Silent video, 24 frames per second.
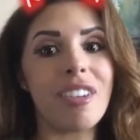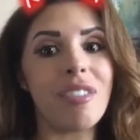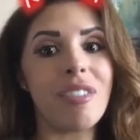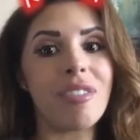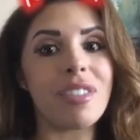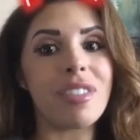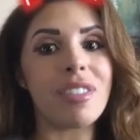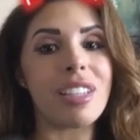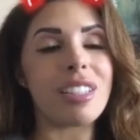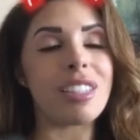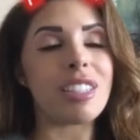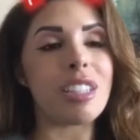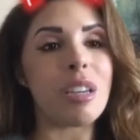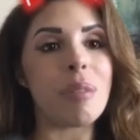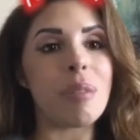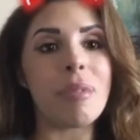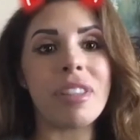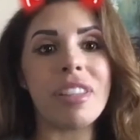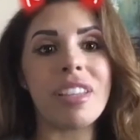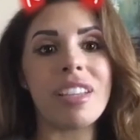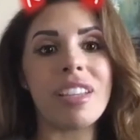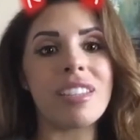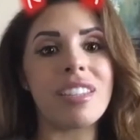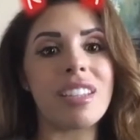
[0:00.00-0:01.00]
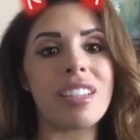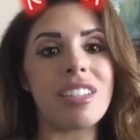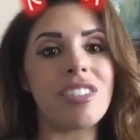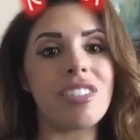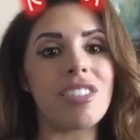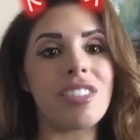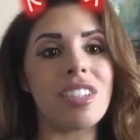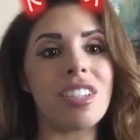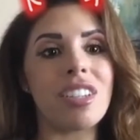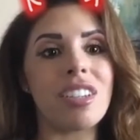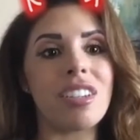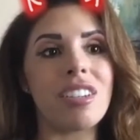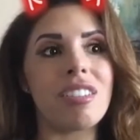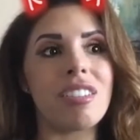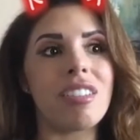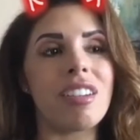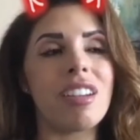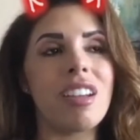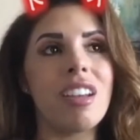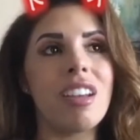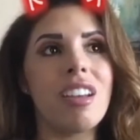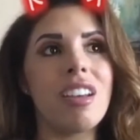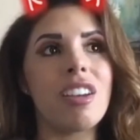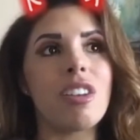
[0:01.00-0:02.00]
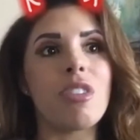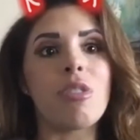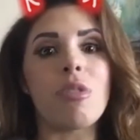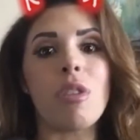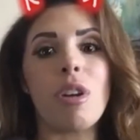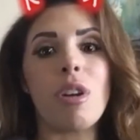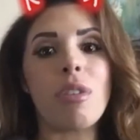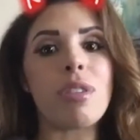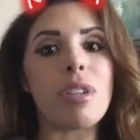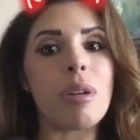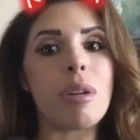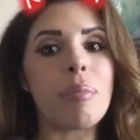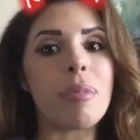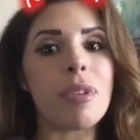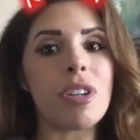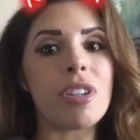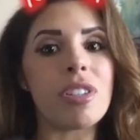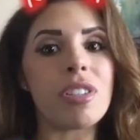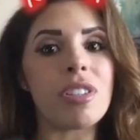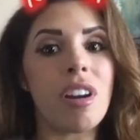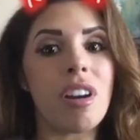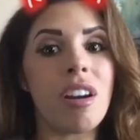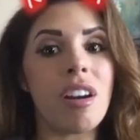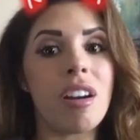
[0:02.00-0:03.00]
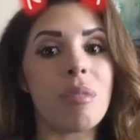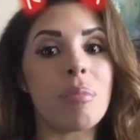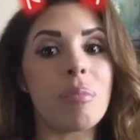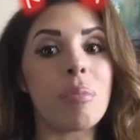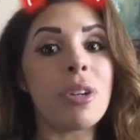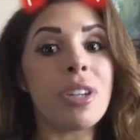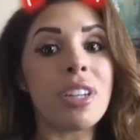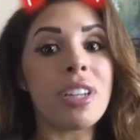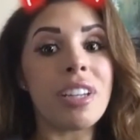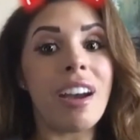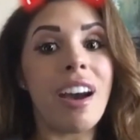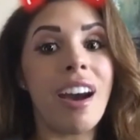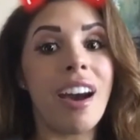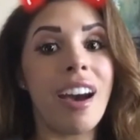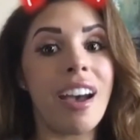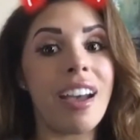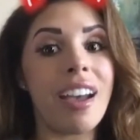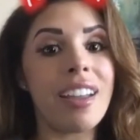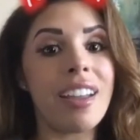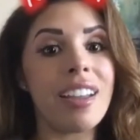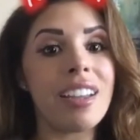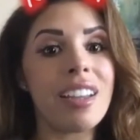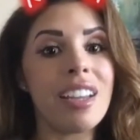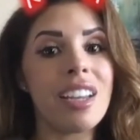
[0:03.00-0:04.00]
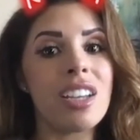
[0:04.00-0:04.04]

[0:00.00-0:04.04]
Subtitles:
That some of these engineer growth numbers are pretty high.